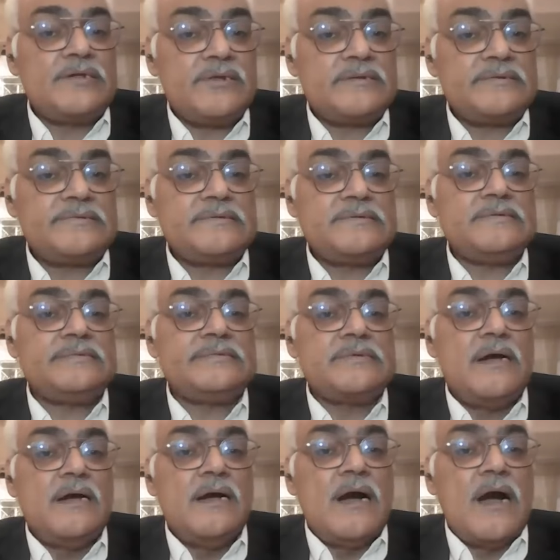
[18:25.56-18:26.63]
of energies
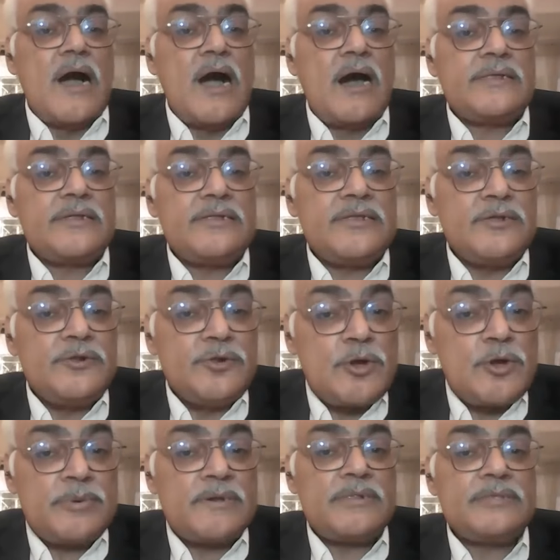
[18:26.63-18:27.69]
are a
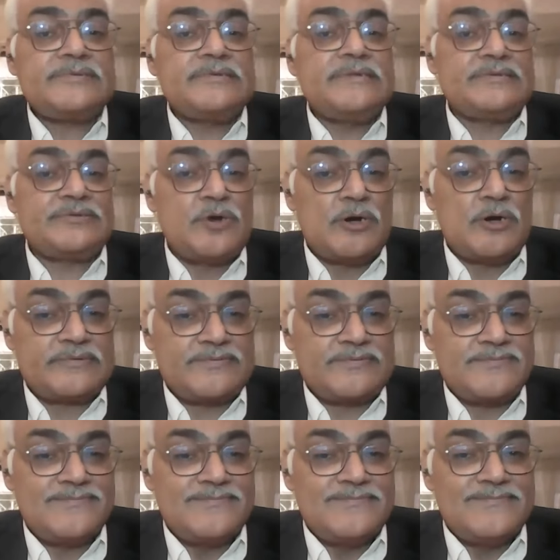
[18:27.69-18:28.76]
renewable resource.
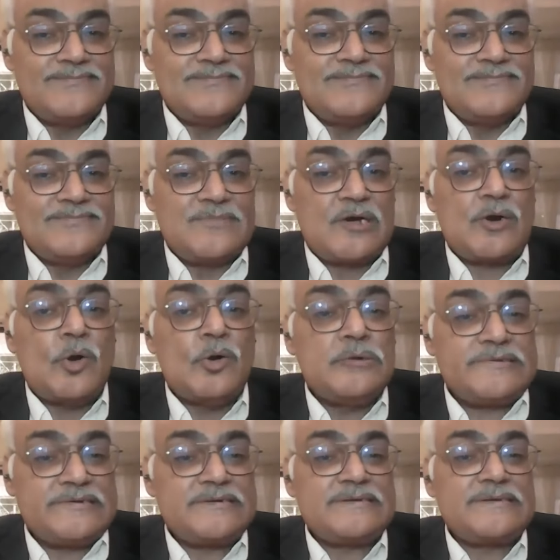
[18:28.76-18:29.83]
The
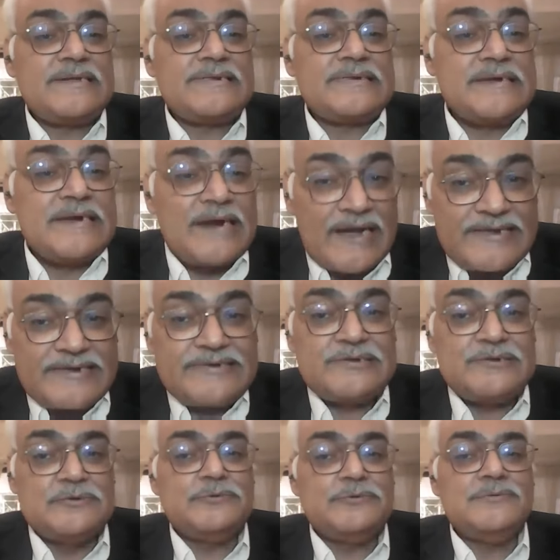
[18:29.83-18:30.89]
coaching can guide
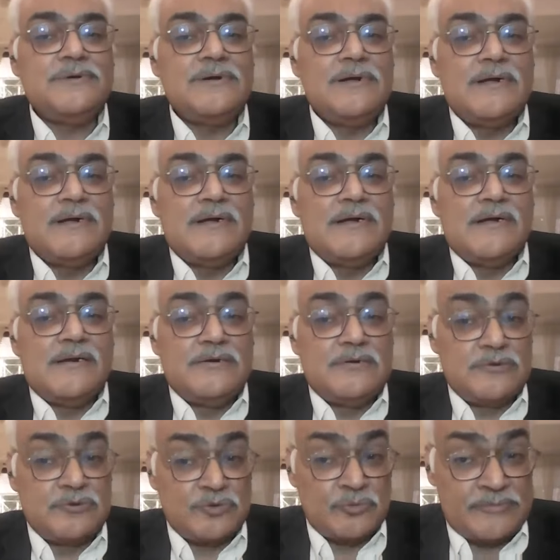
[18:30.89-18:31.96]
you
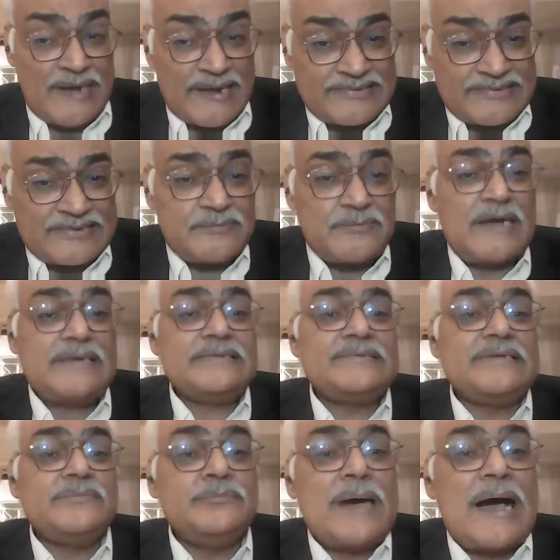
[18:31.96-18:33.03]
to
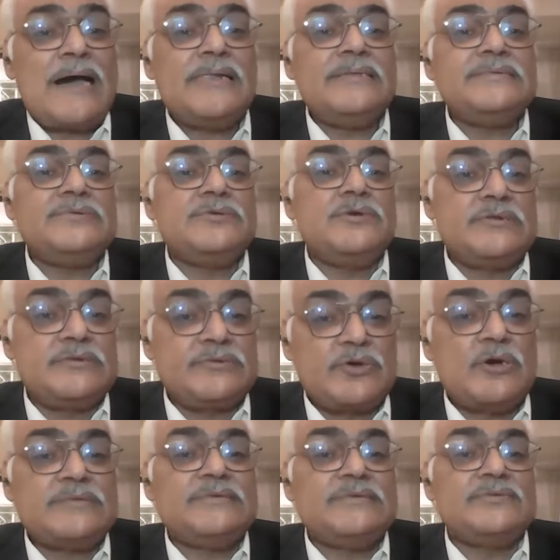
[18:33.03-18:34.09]
maximize and balance your
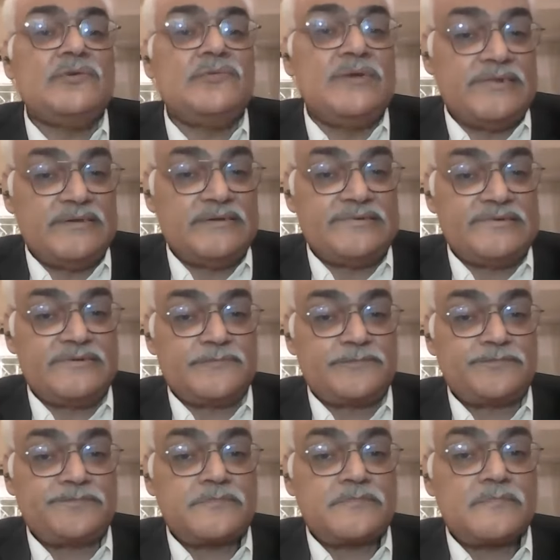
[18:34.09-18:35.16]
resources of energy,